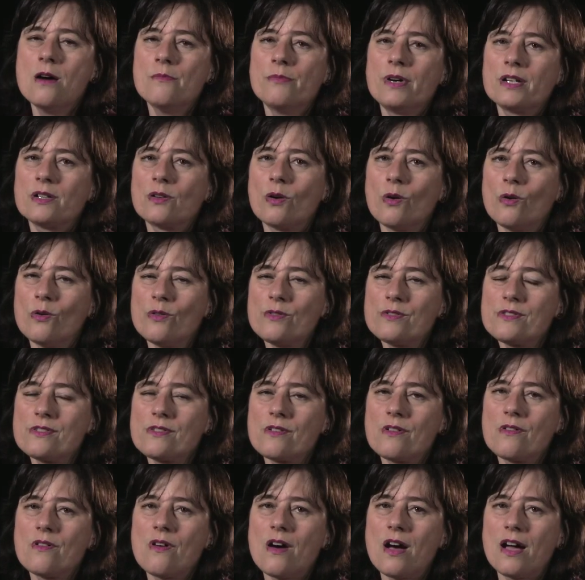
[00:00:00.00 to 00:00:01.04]
But
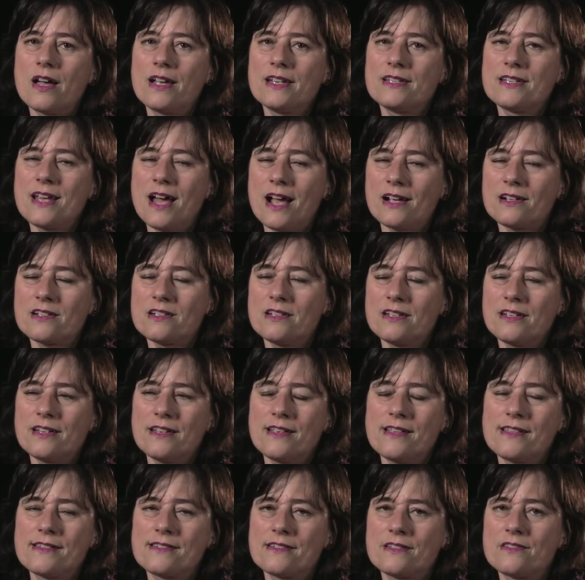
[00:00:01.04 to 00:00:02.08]
also, it
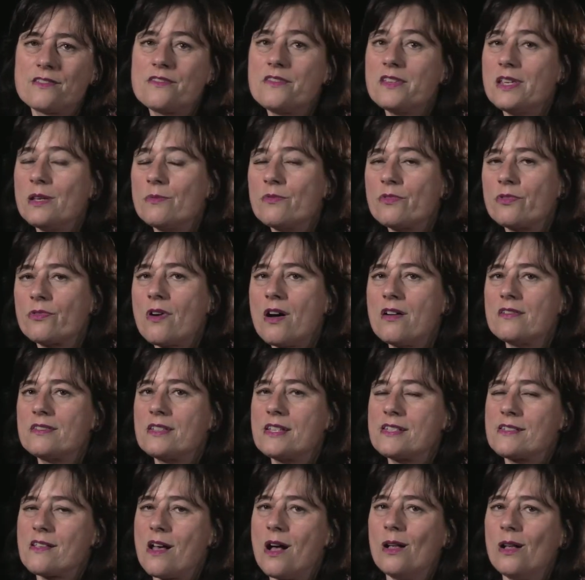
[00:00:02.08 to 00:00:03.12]
actually is a theme
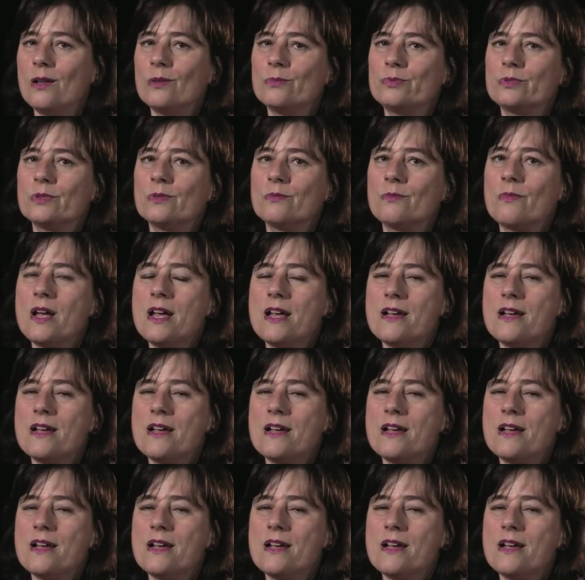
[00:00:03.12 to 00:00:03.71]
throughout this album